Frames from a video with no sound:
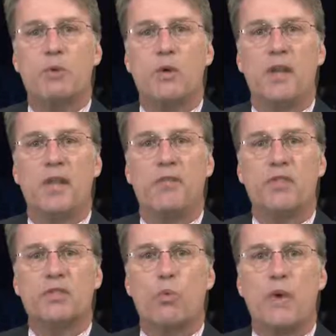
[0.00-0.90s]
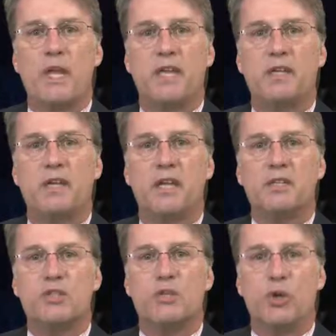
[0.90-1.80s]
to an end this weekend
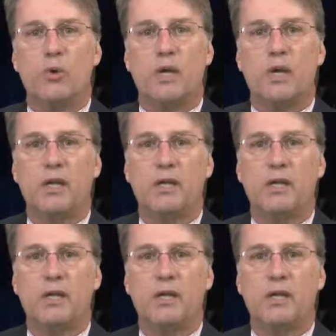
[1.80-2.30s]
against Duke.